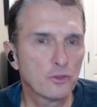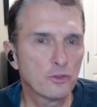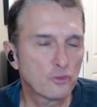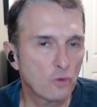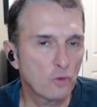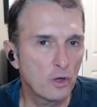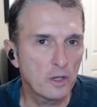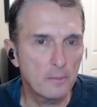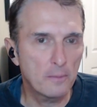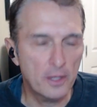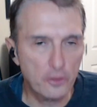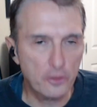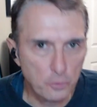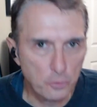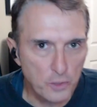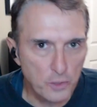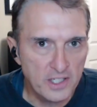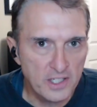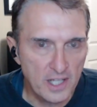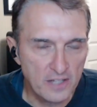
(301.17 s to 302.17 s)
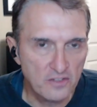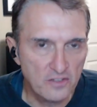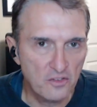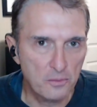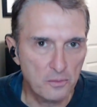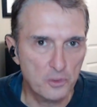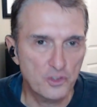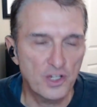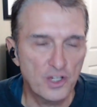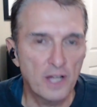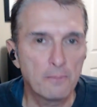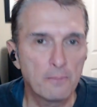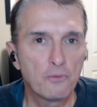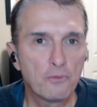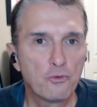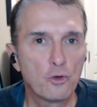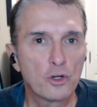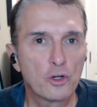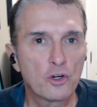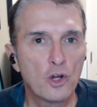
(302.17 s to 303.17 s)
It was growing about 0.3%
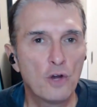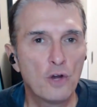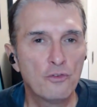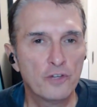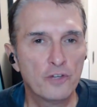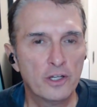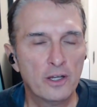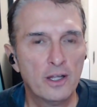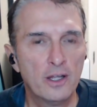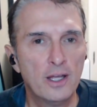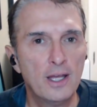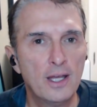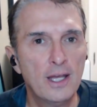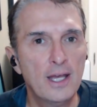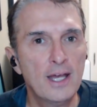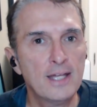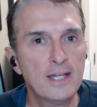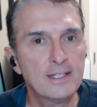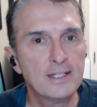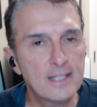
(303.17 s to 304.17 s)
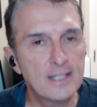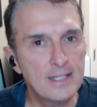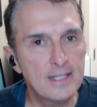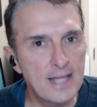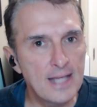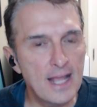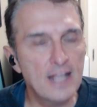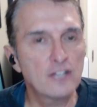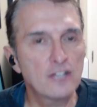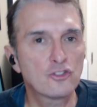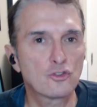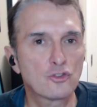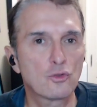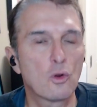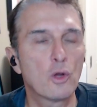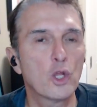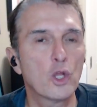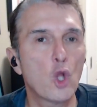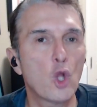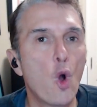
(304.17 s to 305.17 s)
before COVID. Today, it's
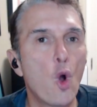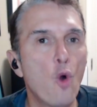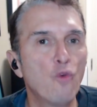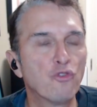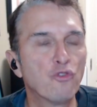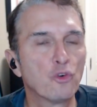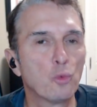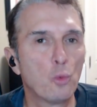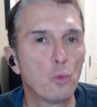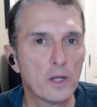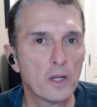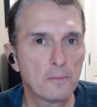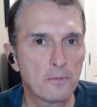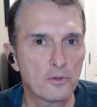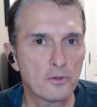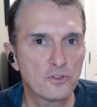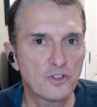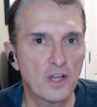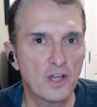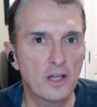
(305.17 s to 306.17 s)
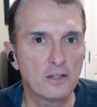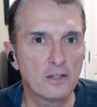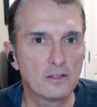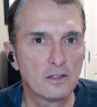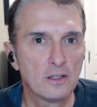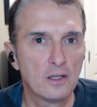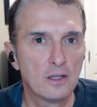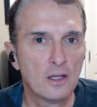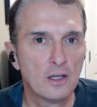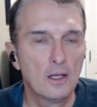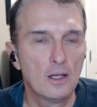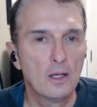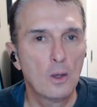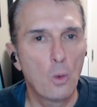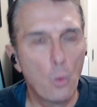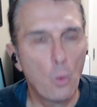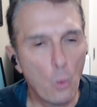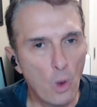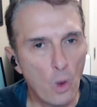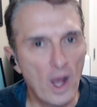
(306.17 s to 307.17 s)
growing over 1%.
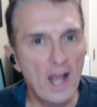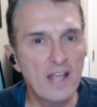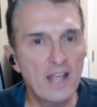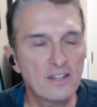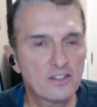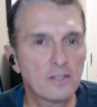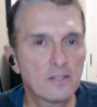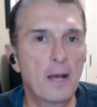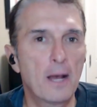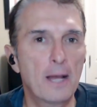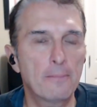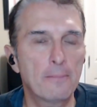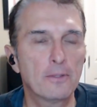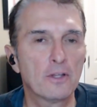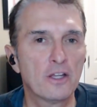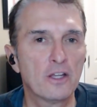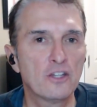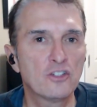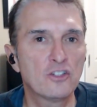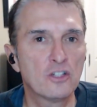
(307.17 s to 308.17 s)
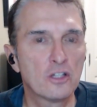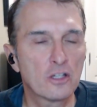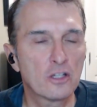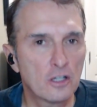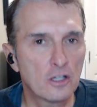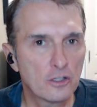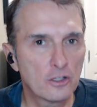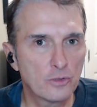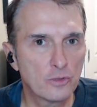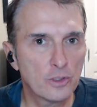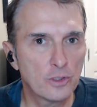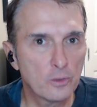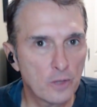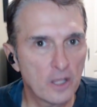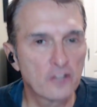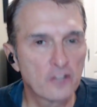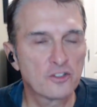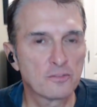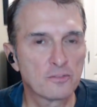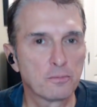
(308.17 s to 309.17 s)
Why is the population of the country
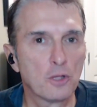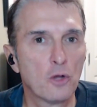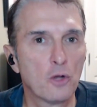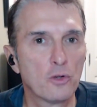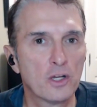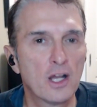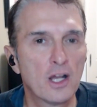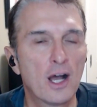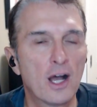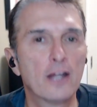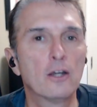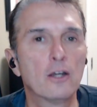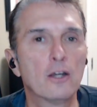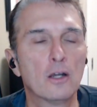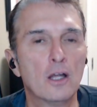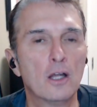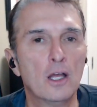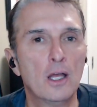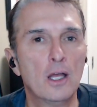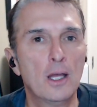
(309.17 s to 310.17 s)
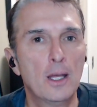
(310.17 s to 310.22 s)
exploded higher?